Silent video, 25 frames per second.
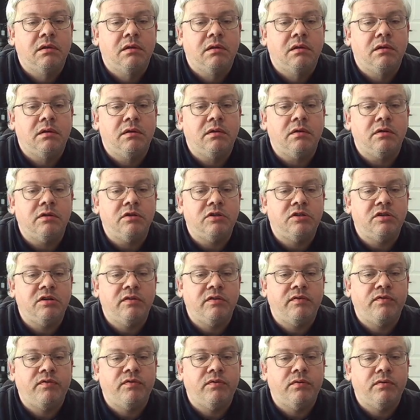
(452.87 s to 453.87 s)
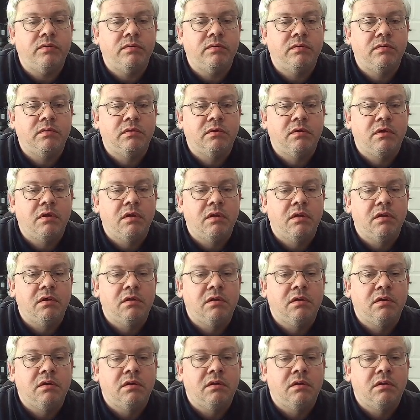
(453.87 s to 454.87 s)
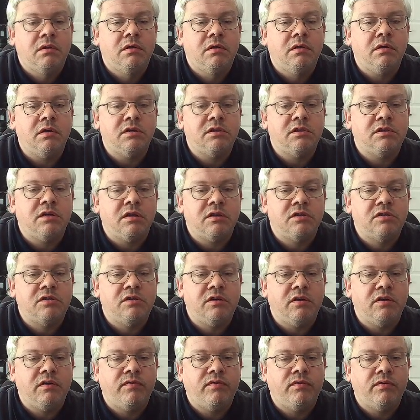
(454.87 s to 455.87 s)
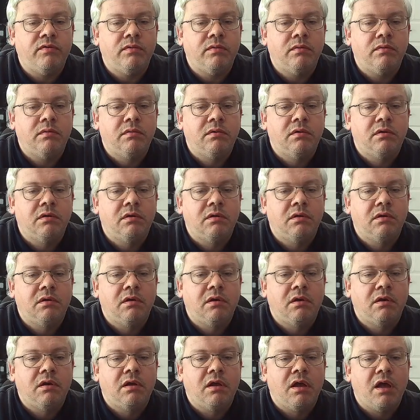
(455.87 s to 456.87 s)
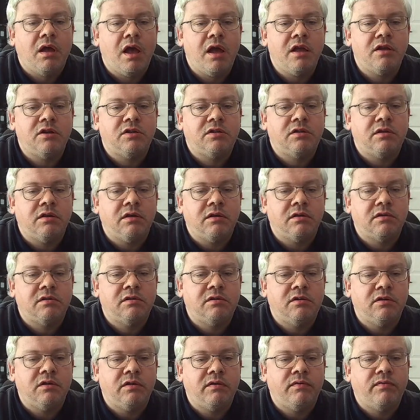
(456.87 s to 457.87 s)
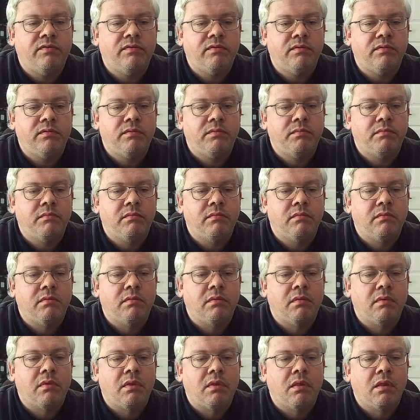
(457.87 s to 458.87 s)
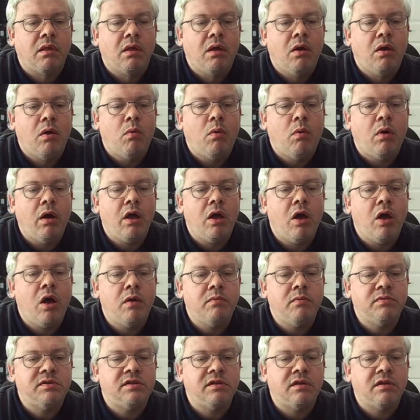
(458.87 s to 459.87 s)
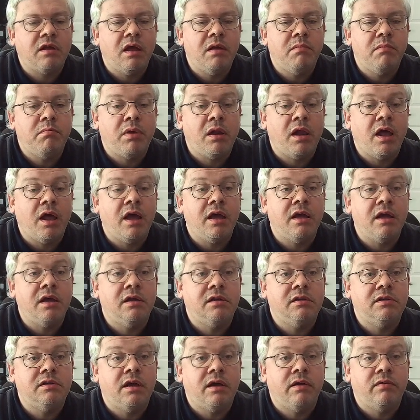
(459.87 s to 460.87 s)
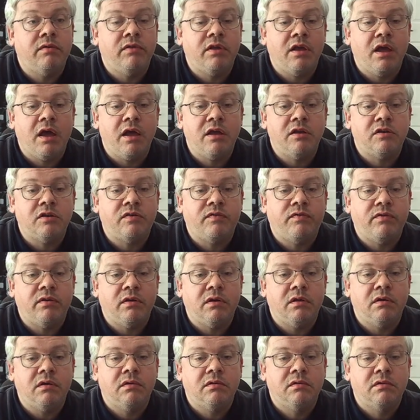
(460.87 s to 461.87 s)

Knight g4. Knight takes g4. H takes g4. White hopes to gain play down the h-file.